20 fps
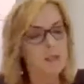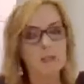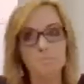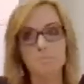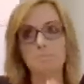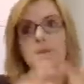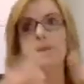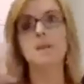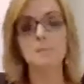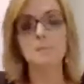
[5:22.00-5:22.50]

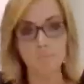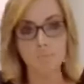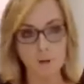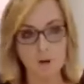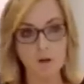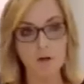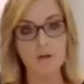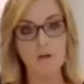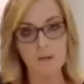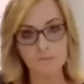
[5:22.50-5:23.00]
be a
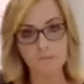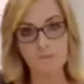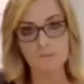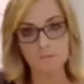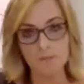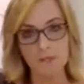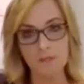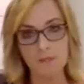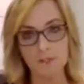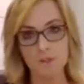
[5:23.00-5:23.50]
part of if
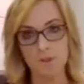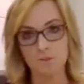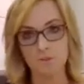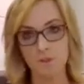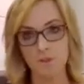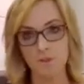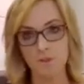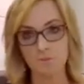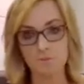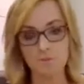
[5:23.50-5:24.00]
they so
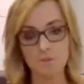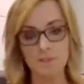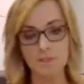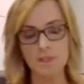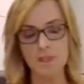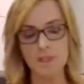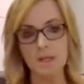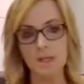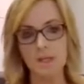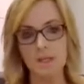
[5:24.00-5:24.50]
choose,
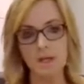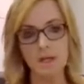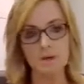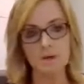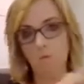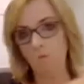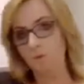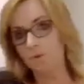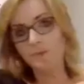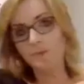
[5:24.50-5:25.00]

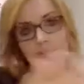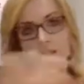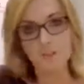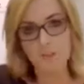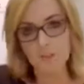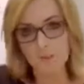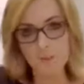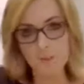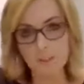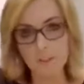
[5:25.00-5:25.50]
or they can
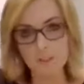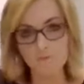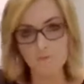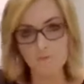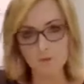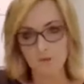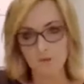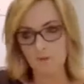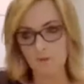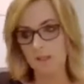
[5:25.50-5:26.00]
do it
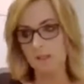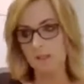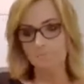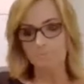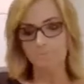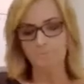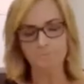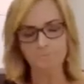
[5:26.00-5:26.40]
individually.